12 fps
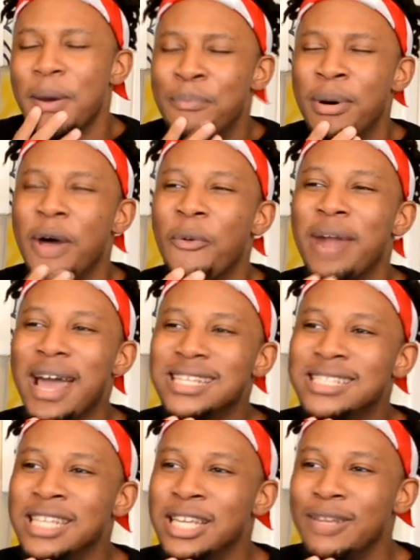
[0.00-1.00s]
But when I
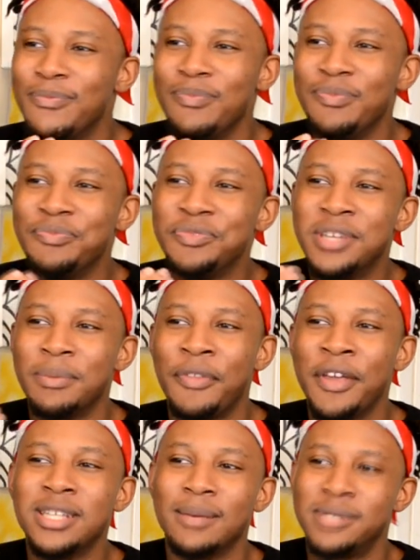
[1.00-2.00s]
see some of
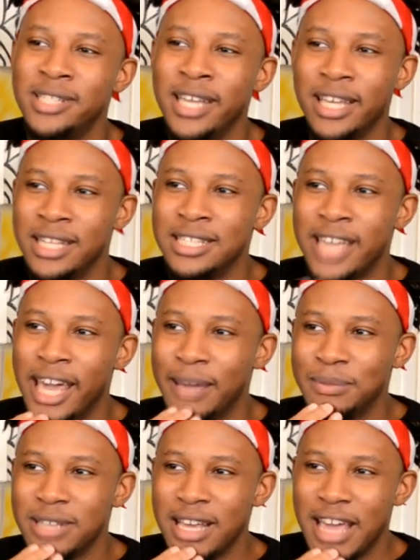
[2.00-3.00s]
the things I'm seeing in these
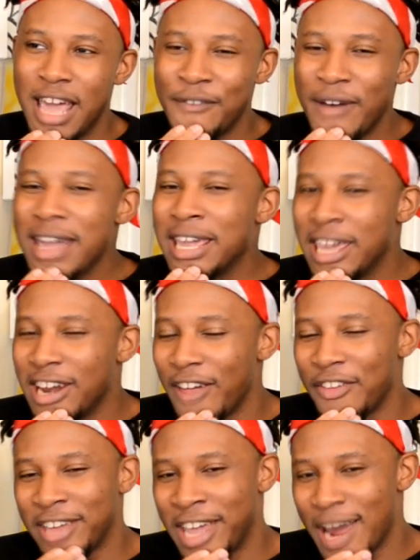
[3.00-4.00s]
games, if I get
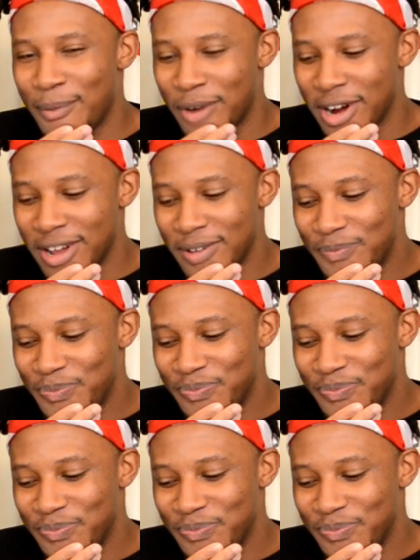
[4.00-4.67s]
on the camera,